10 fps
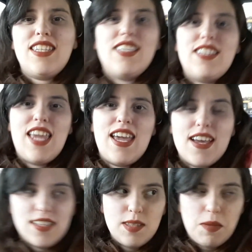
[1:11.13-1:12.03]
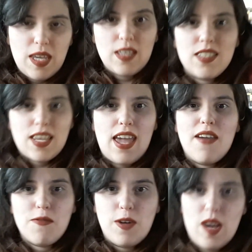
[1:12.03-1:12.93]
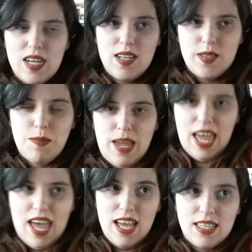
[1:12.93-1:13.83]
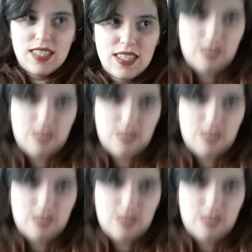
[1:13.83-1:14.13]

his hands, being safe, wearing his mask.